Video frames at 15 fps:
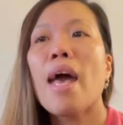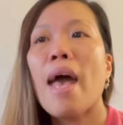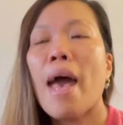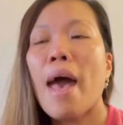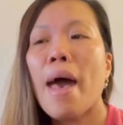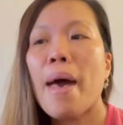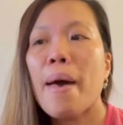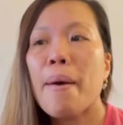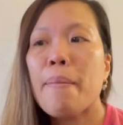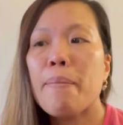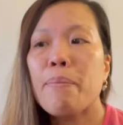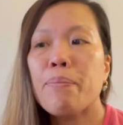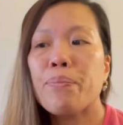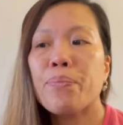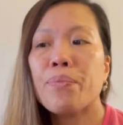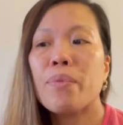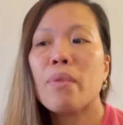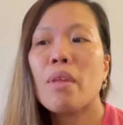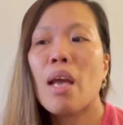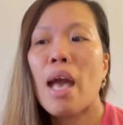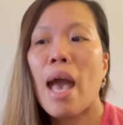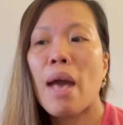um,
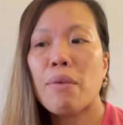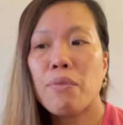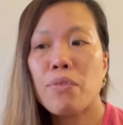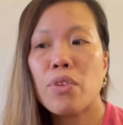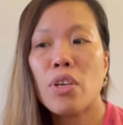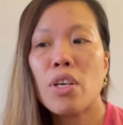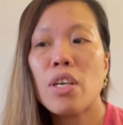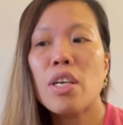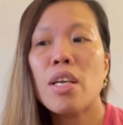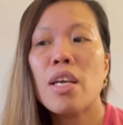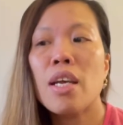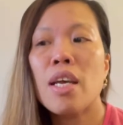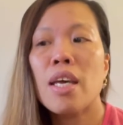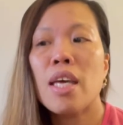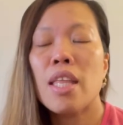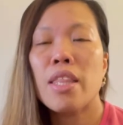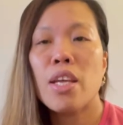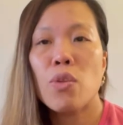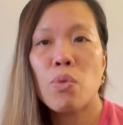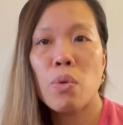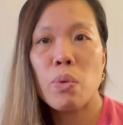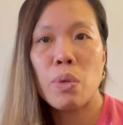after then
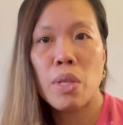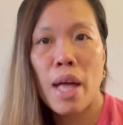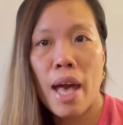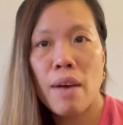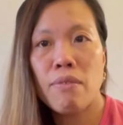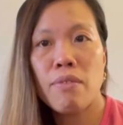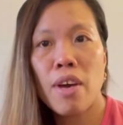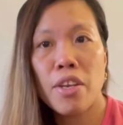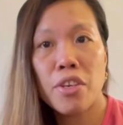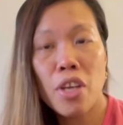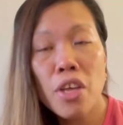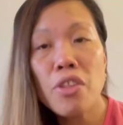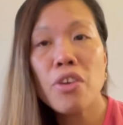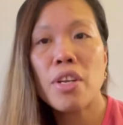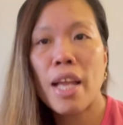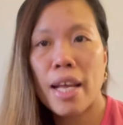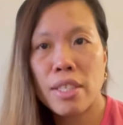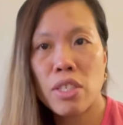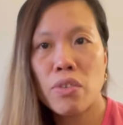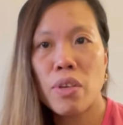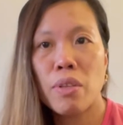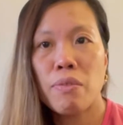we will have another
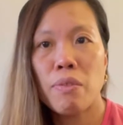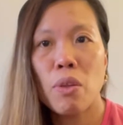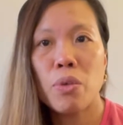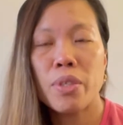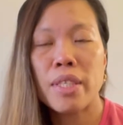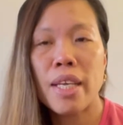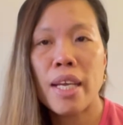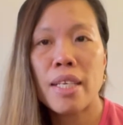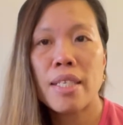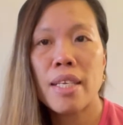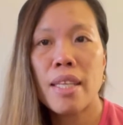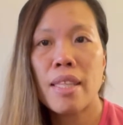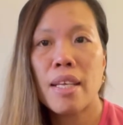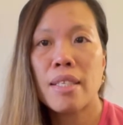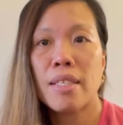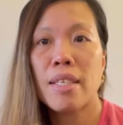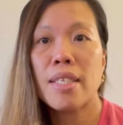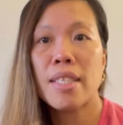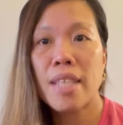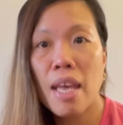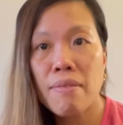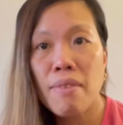lateral flow test and that's the
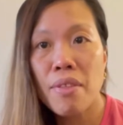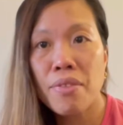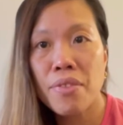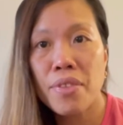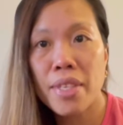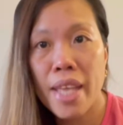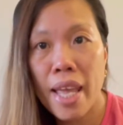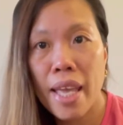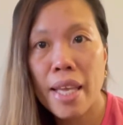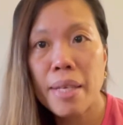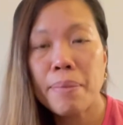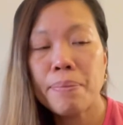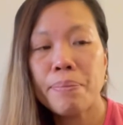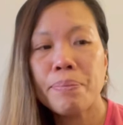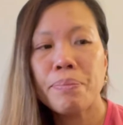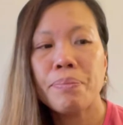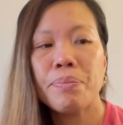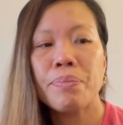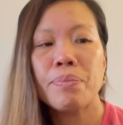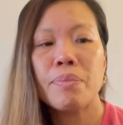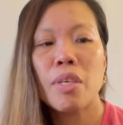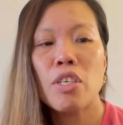seventh day
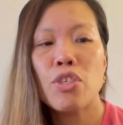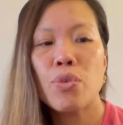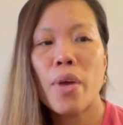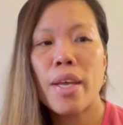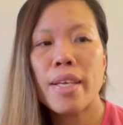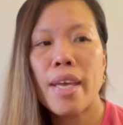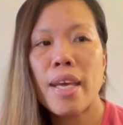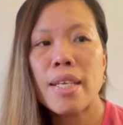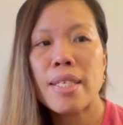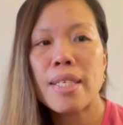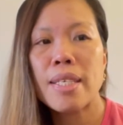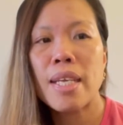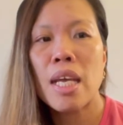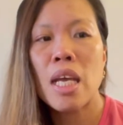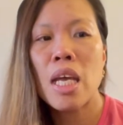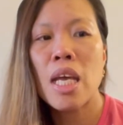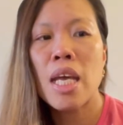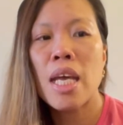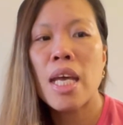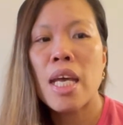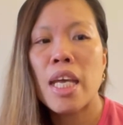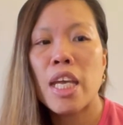so i guess
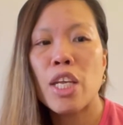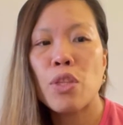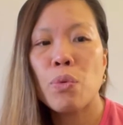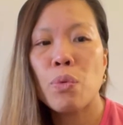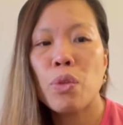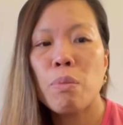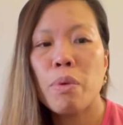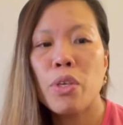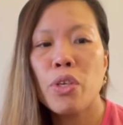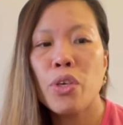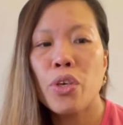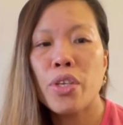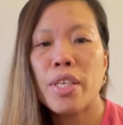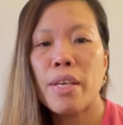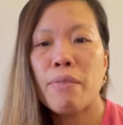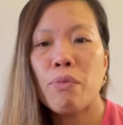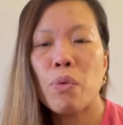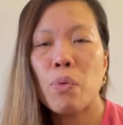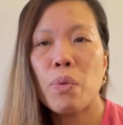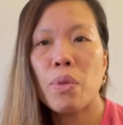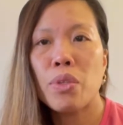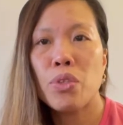it would be good if we
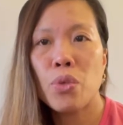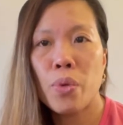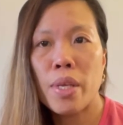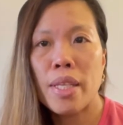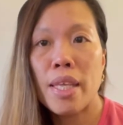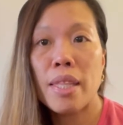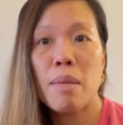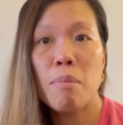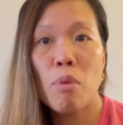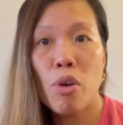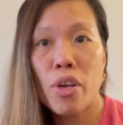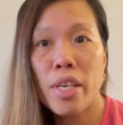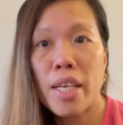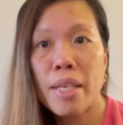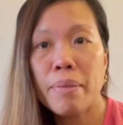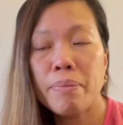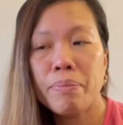will do it in the morning